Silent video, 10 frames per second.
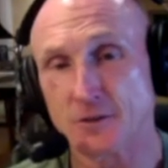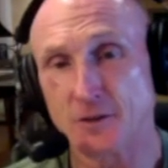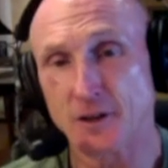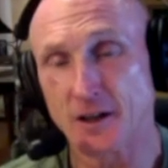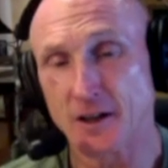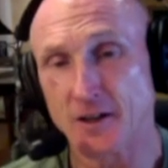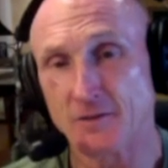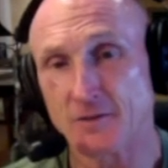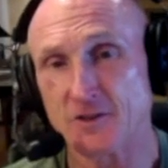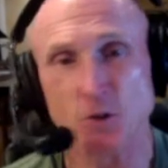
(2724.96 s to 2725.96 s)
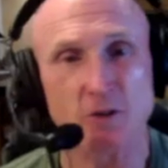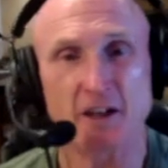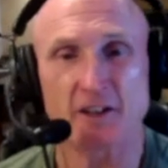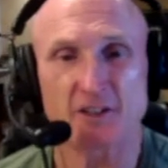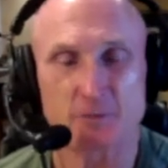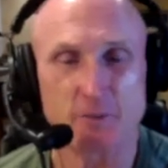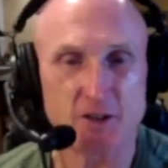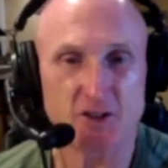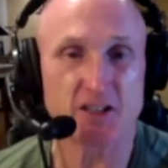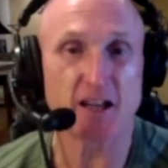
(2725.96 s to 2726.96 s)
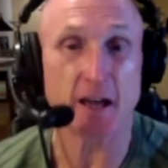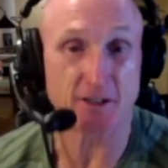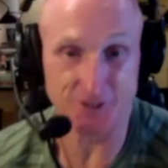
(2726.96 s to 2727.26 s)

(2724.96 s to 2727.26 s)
uh, don't get as much sex